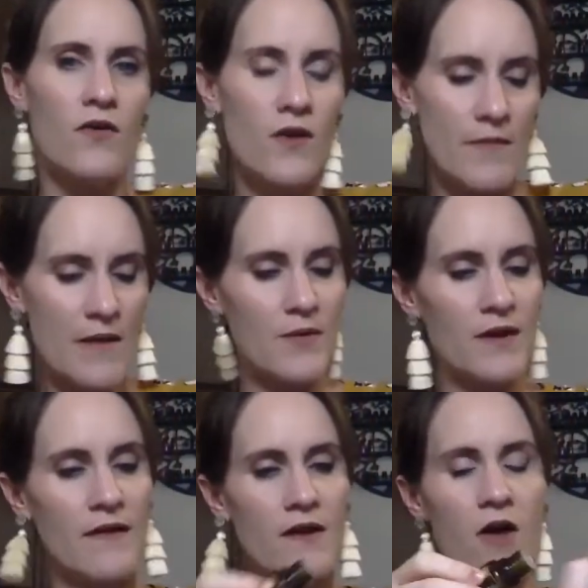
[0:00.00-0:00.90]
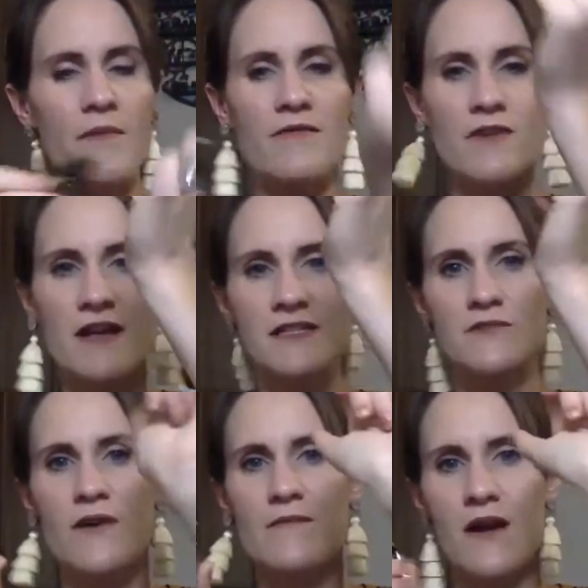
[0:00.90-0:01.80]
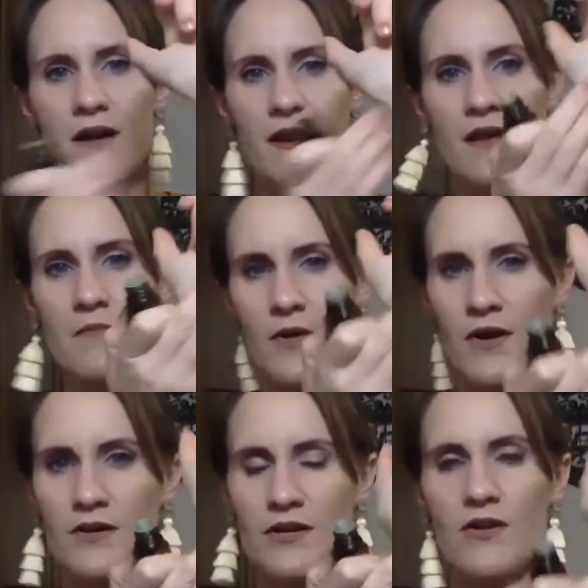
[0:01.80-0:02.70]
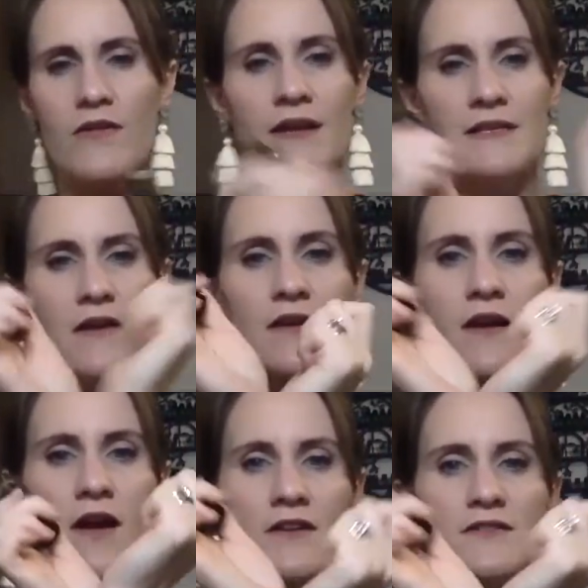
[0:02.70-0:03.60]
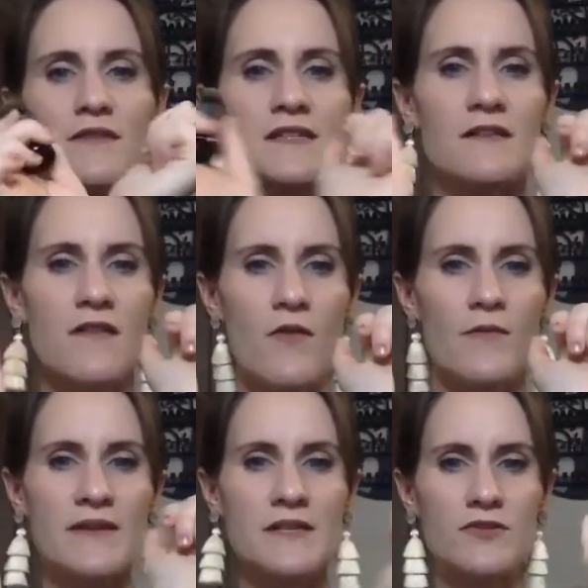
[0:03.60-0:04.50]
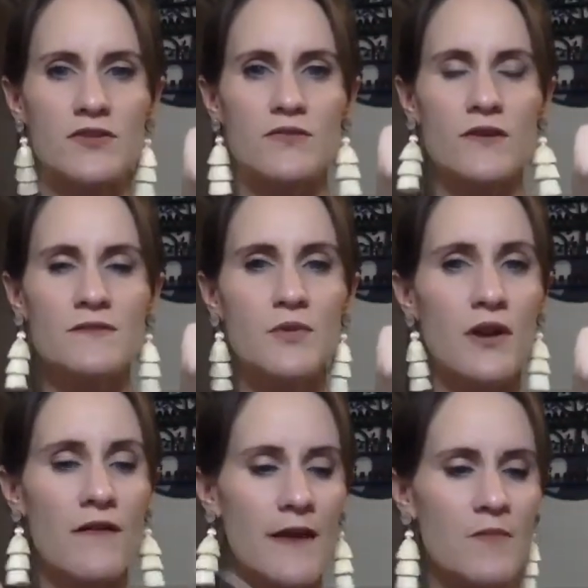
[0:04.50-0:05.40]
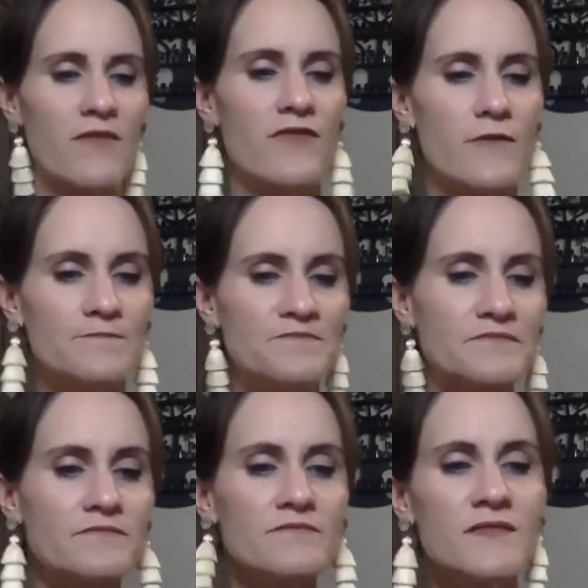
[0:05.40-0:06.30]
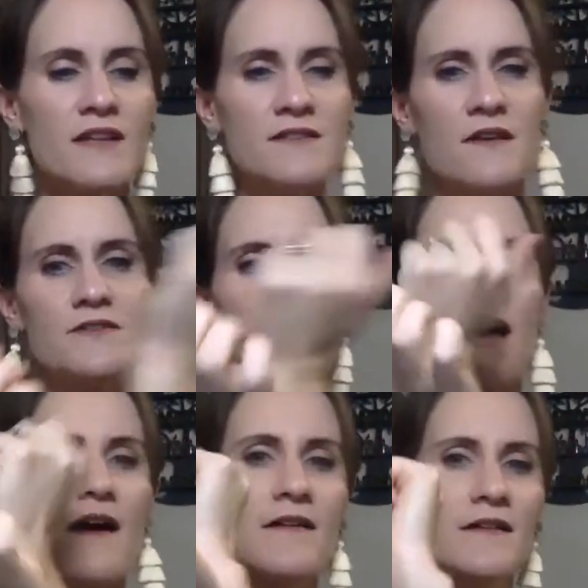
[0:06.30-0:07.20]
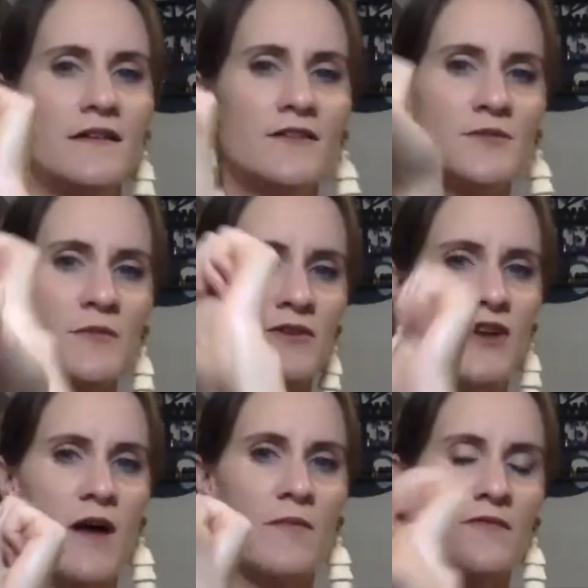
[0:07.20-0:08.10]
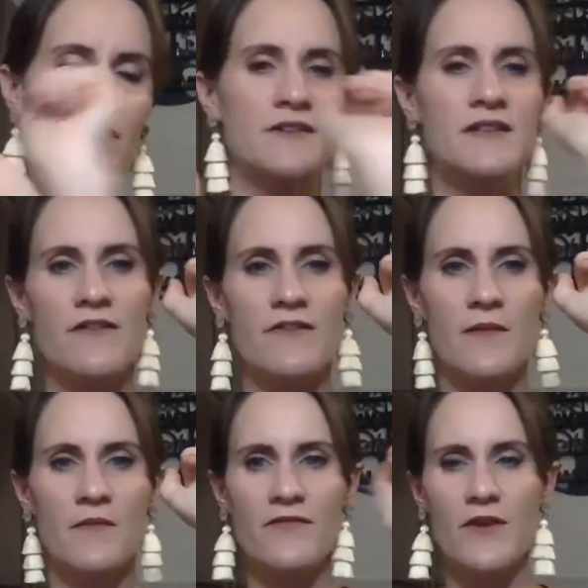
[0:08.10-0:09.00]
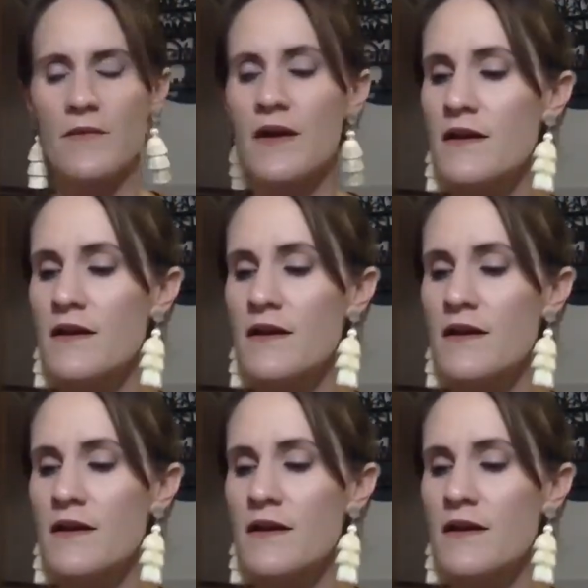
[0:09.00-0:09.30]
or I might put it like on my wrist where I'm not going to get burned, like down here. I do this a lot with my citrus oils. Put it on like perfume. So I'll do that. Just put a drop, roll it together like perfume.